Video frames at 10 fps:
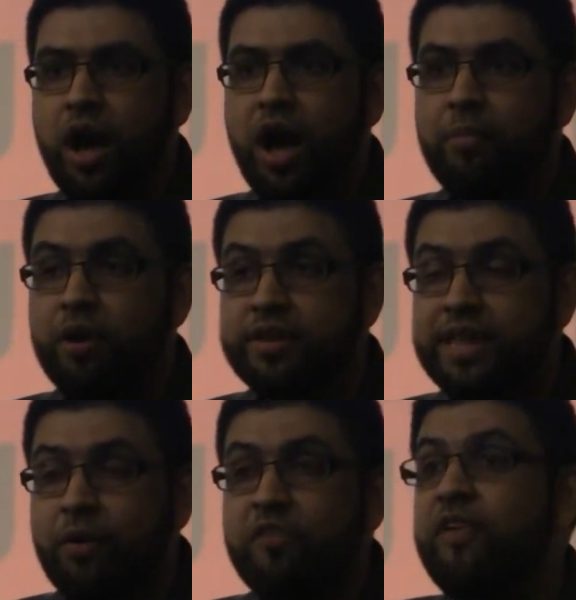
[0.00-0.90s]
amongst
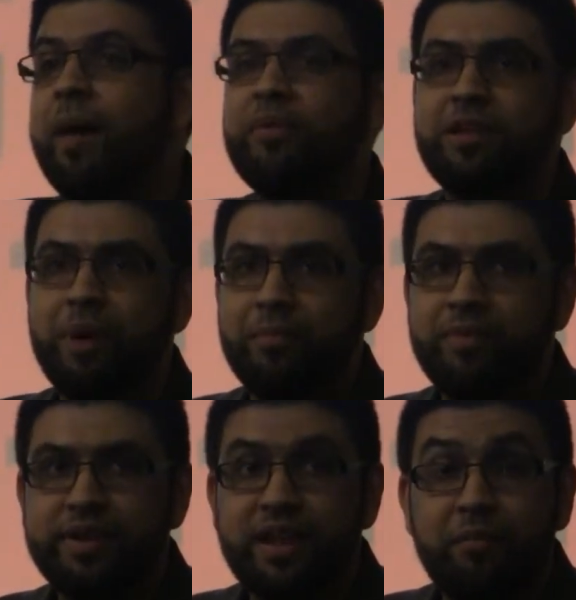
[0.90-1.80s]
our family
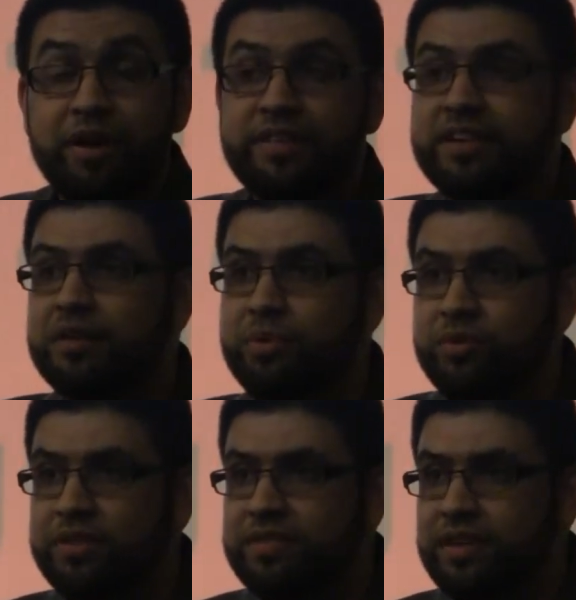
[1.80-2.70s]
members, amongst the
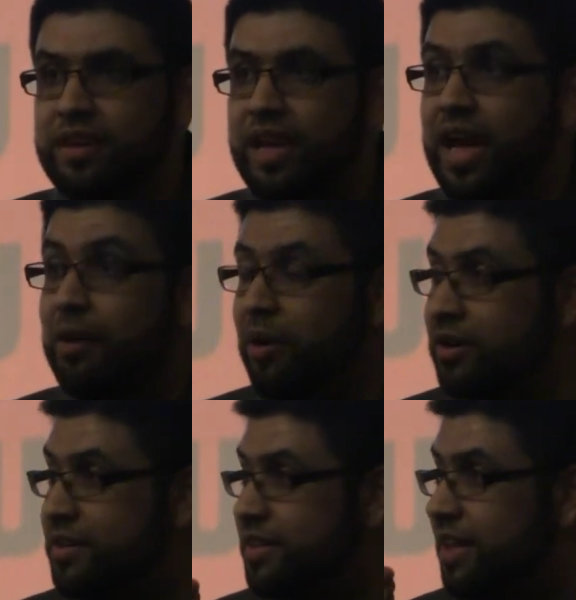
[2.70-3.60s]
community,
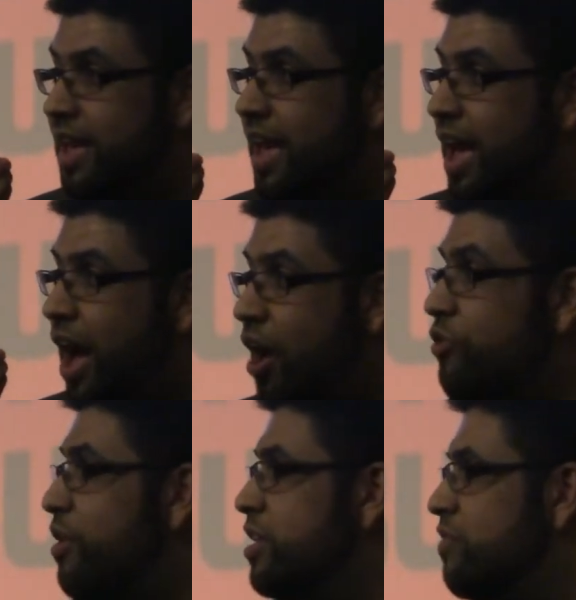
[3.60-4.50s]
amongst
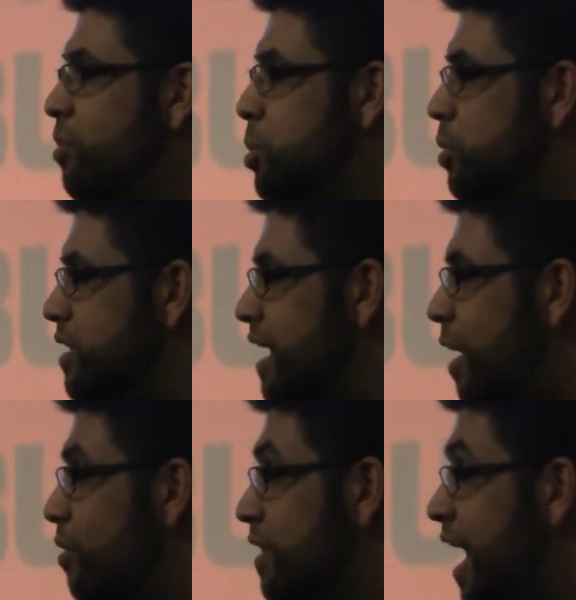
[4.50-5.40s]
other individuals in
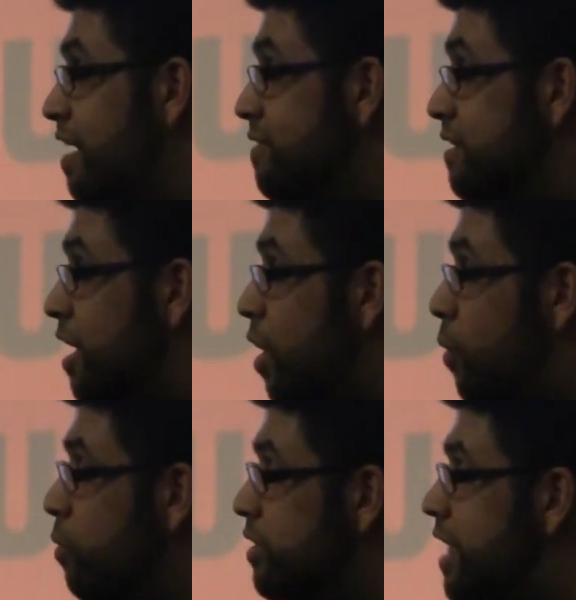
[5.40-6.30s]
our lives,
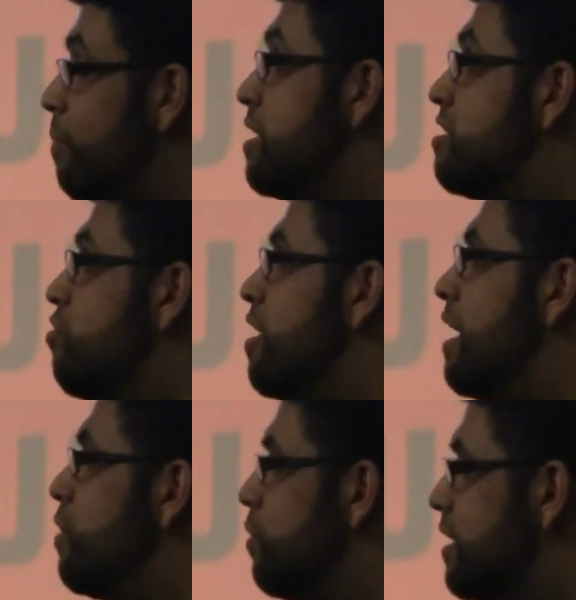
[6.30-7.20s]
we will demonstrate
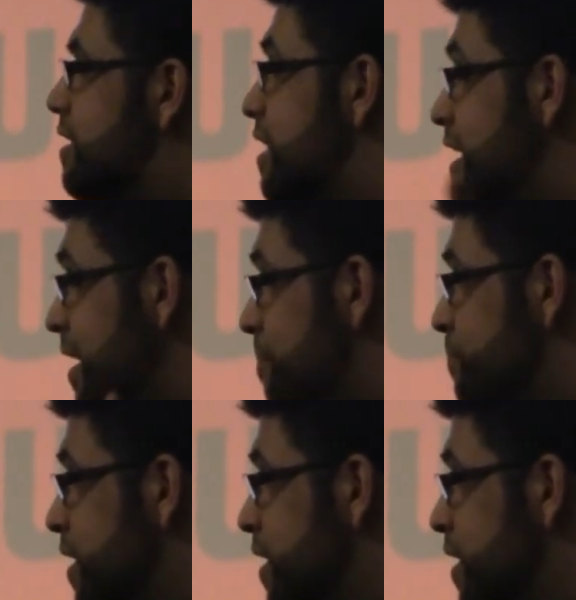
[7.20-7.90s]
and we will see